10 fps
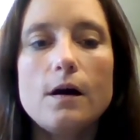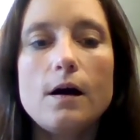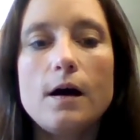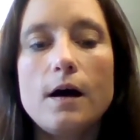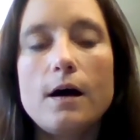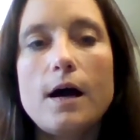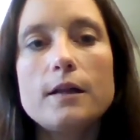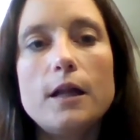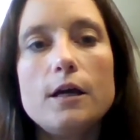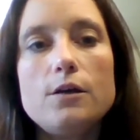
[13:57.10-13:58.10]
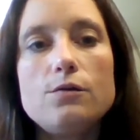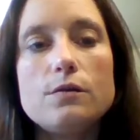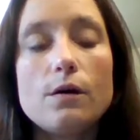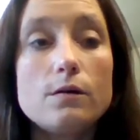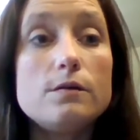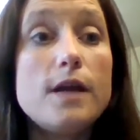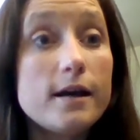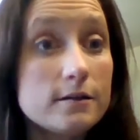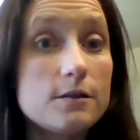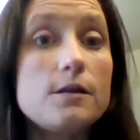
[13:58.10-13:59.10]
I'd like you to
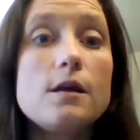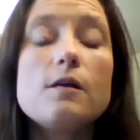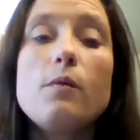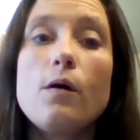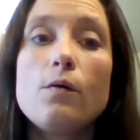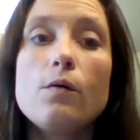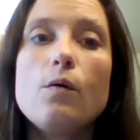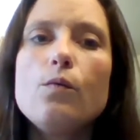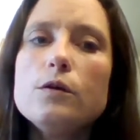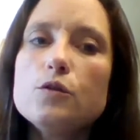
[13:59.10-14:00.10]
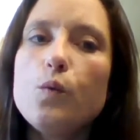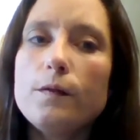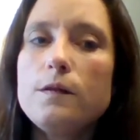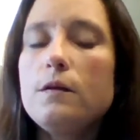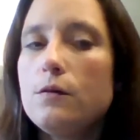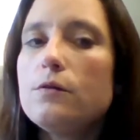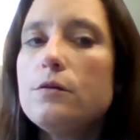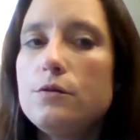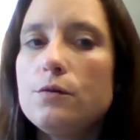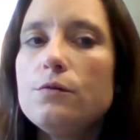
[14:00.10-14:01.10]
next think about, what's one thing you
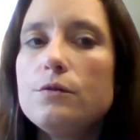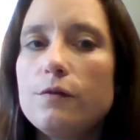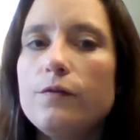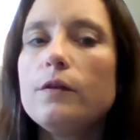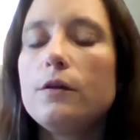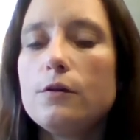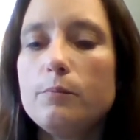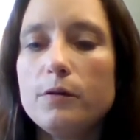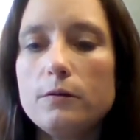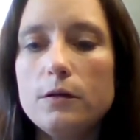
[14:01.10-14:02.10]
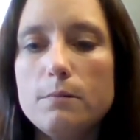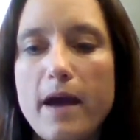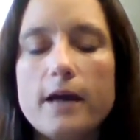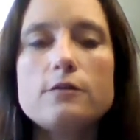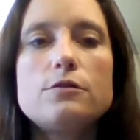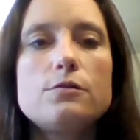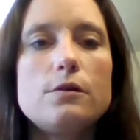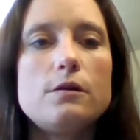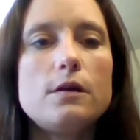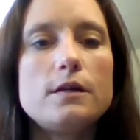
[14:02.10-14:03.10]
could do to feel like you're building
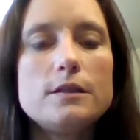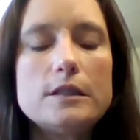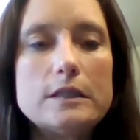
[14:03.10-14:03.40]
mastery and